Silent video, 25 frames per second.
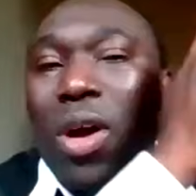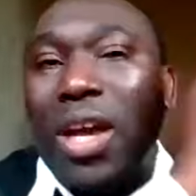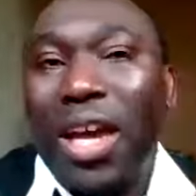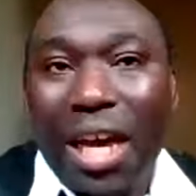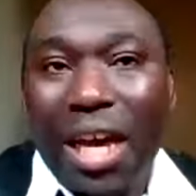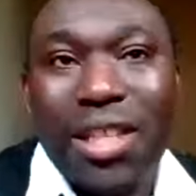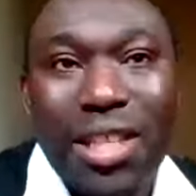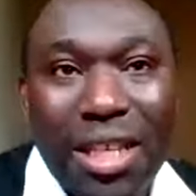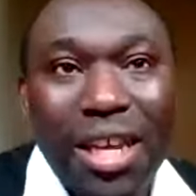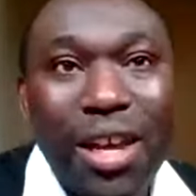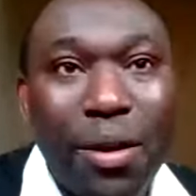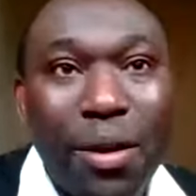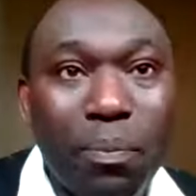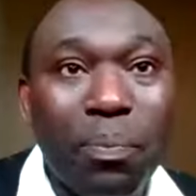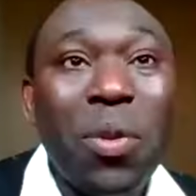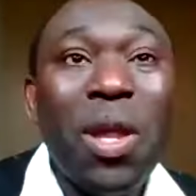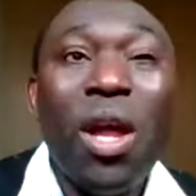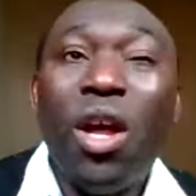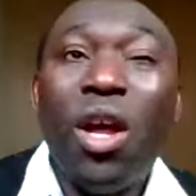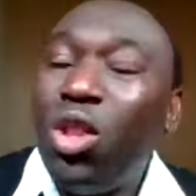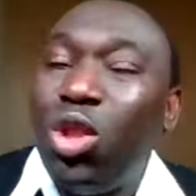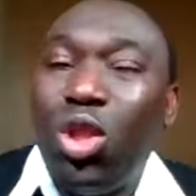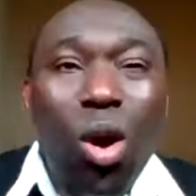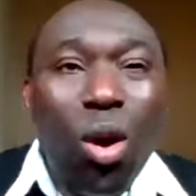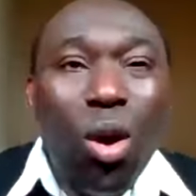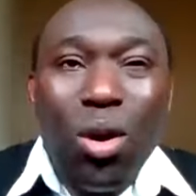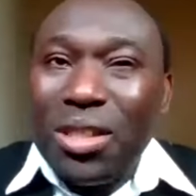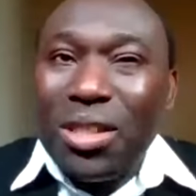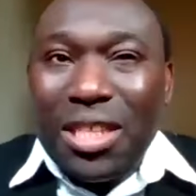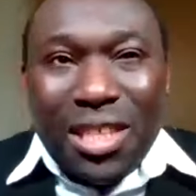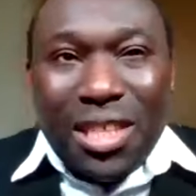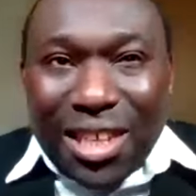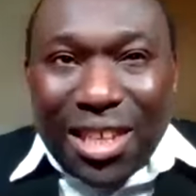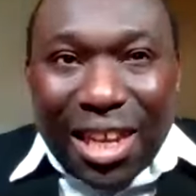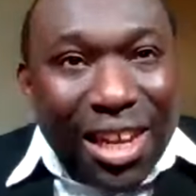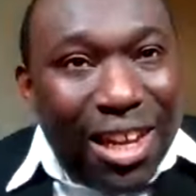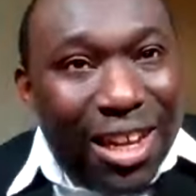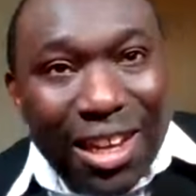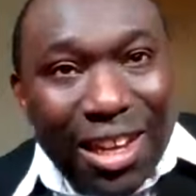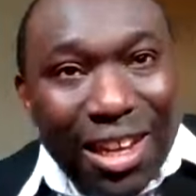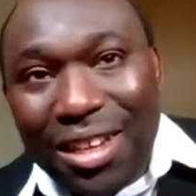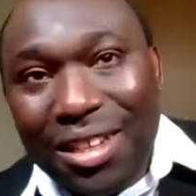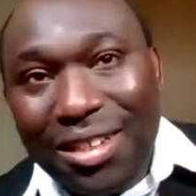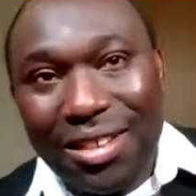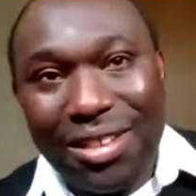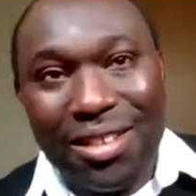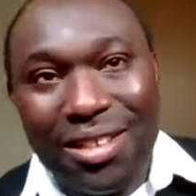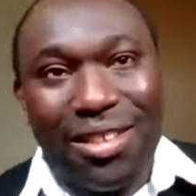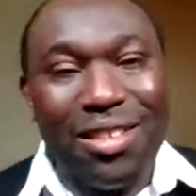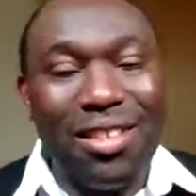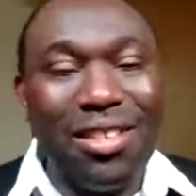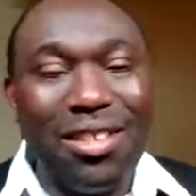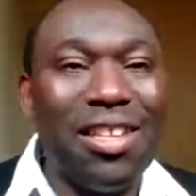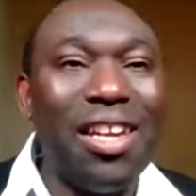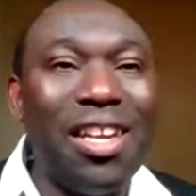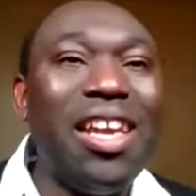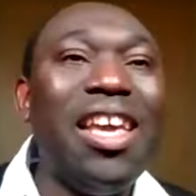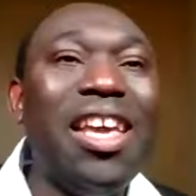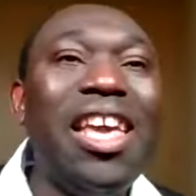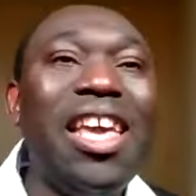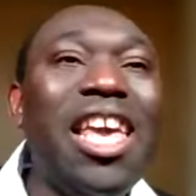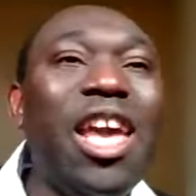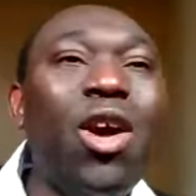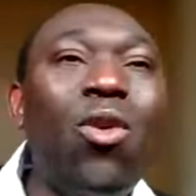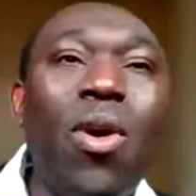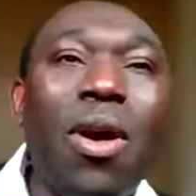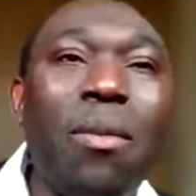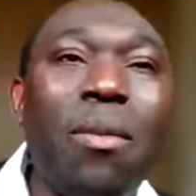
locate him. Those things, he